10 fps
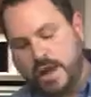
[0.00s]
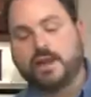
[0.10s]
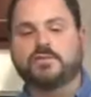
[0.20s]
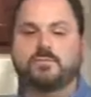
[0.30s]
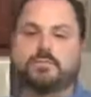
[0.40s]
And
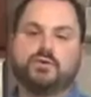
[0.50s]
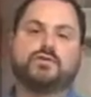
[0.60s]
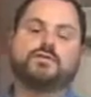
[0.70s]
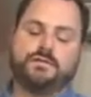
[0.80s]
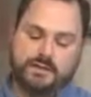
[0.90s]
it's
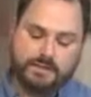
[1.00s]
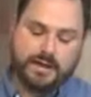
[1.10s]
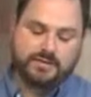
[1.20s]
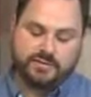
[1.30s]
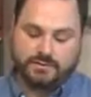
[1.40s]
beautifully
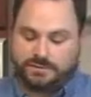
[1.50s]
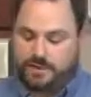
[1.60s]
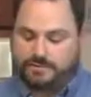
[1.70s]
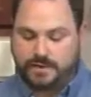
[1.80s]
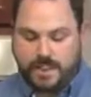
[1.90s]
nice and
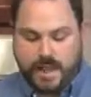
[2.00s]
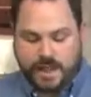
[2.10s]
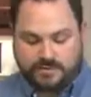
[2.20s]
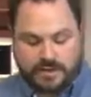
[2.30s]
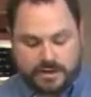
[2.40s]
fluffy.
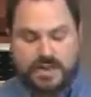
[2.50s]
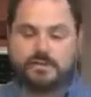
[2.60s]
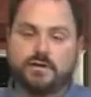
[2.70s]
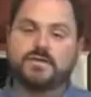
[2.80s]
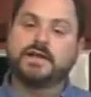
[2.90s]
It's going to get
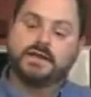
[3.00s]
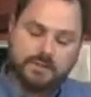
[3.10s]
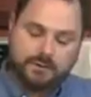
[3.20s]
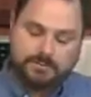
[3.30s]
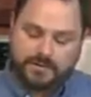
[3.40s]
rid of any
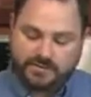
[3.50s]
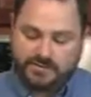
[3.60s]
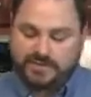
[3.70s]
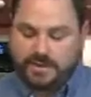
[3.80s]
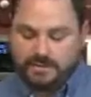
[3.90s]
little bits of
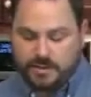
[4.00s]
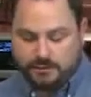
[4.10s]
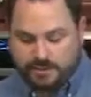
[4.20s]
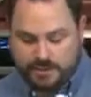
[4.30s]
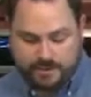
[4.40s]
skin that
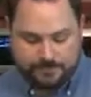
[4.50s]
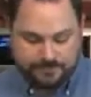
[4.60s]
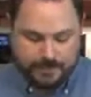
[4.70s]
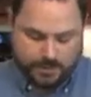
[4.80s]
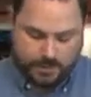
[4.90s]
are in there.
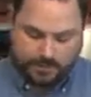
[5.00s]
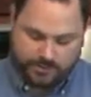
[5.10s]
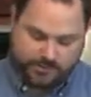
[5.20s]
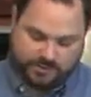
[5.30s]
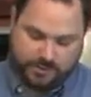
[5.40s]
I'll
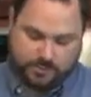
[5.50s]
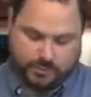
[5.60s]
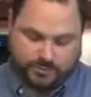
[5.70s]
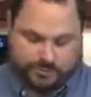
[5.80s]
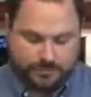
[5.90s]
rice this other
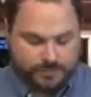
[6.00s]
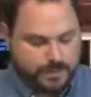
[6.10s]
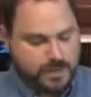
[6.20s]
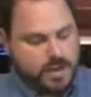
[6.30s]
one too.